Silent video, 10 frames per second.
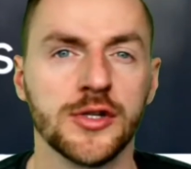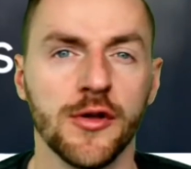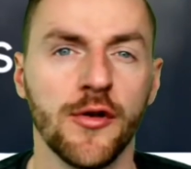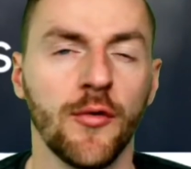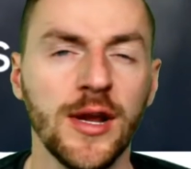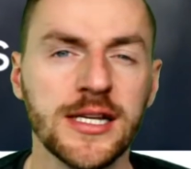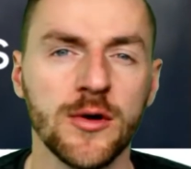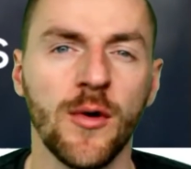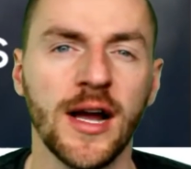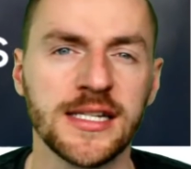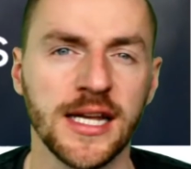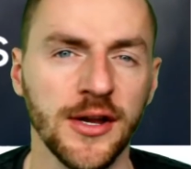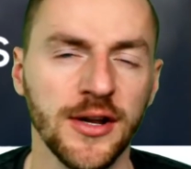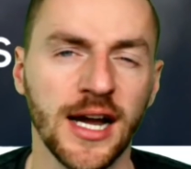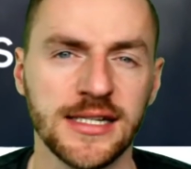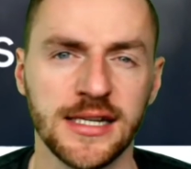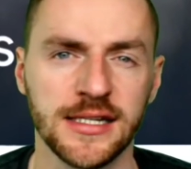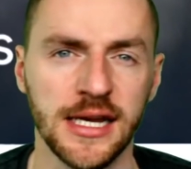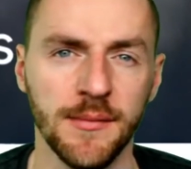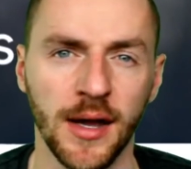So the reason why I sent you guys
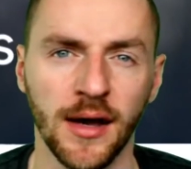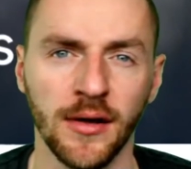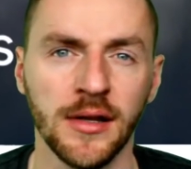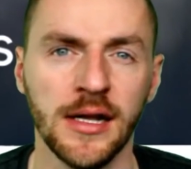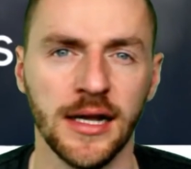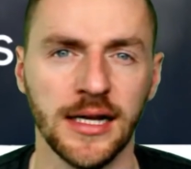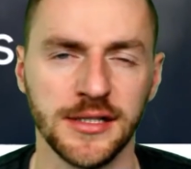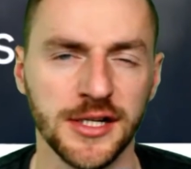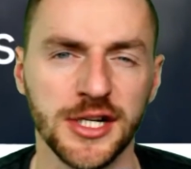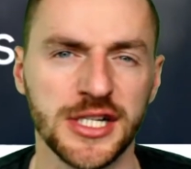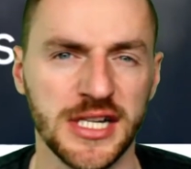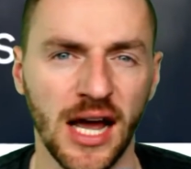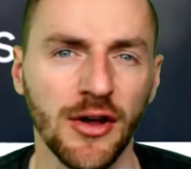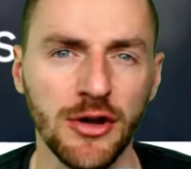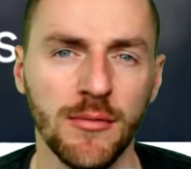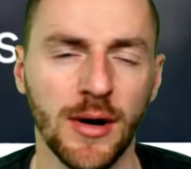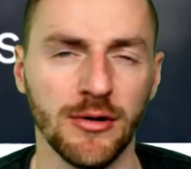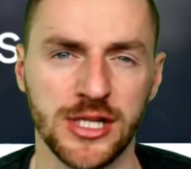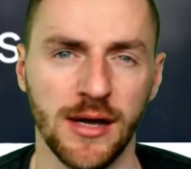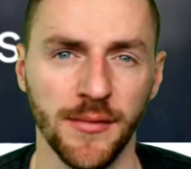this email is to just tell you
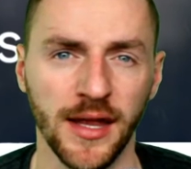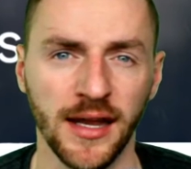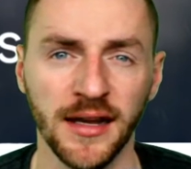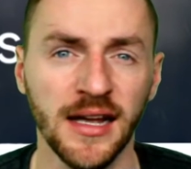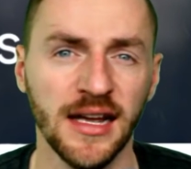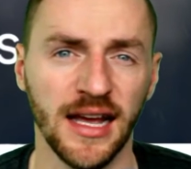about something.